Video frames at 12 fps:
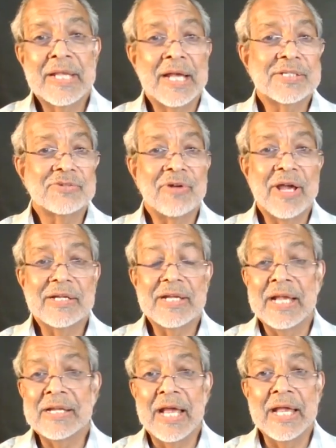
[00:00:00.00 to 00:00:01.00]
That's
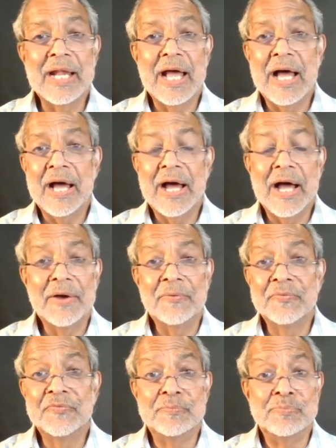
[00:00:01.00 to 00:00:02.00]
right. And and I,
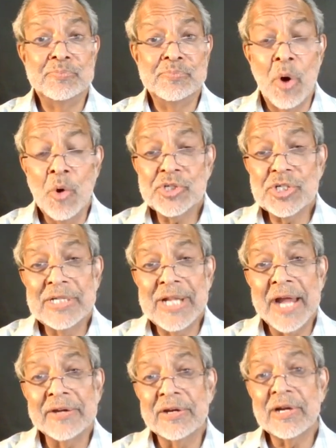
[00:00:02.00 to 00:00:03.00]
most
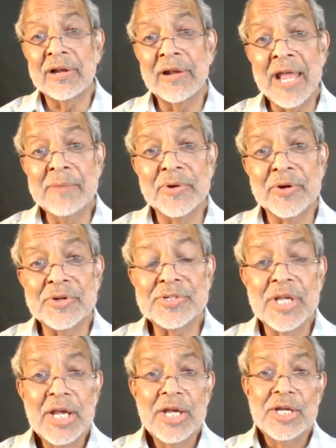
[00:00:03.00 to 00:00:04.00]
ladder
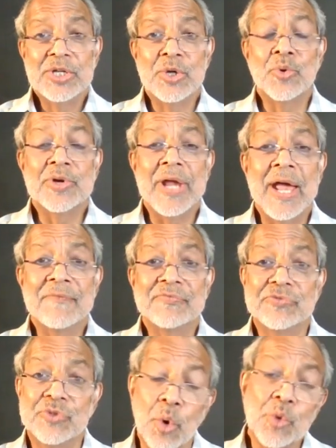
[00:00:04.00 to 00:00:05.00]
climbers don't
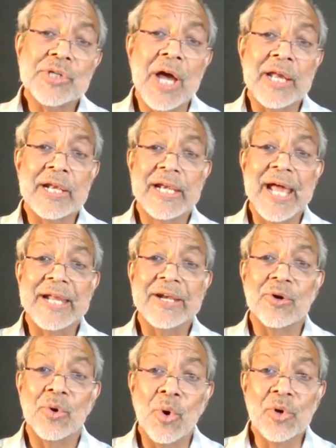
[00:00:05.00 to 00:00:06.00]
have those kind of
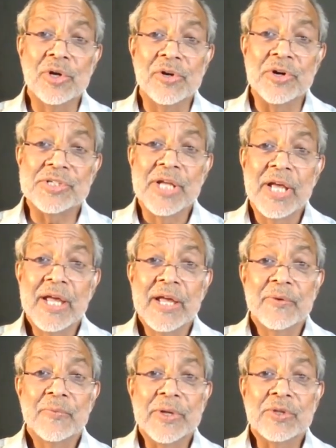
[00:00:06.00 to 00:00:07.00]
ladder holders
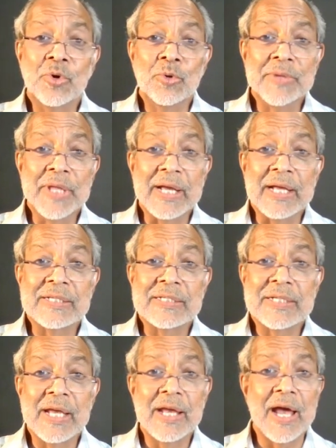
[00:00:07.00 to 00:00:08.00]
with whom they
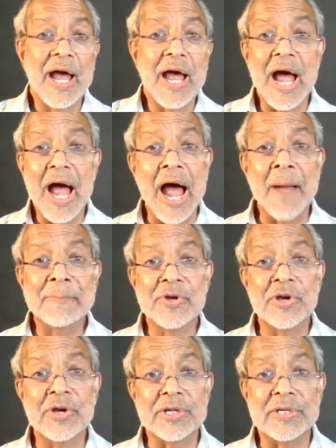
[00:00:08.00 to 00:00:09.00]
can say,
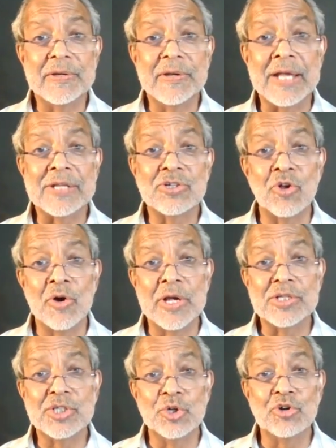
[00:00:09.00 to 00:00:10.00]
I'm good as
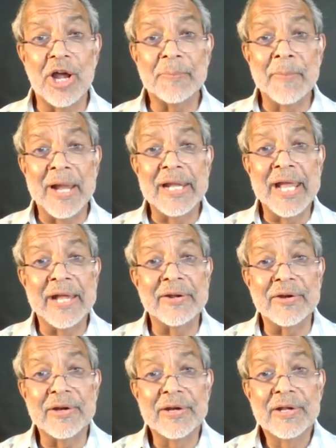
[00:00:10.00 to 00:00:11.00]
long as you got my
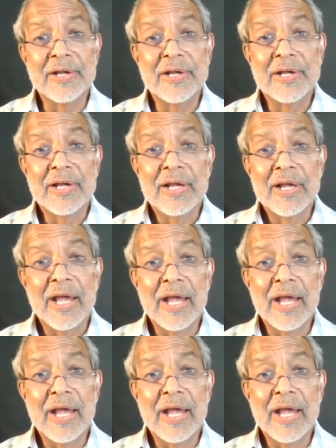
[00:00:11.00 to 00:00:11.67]
ladder. Mm-hmm.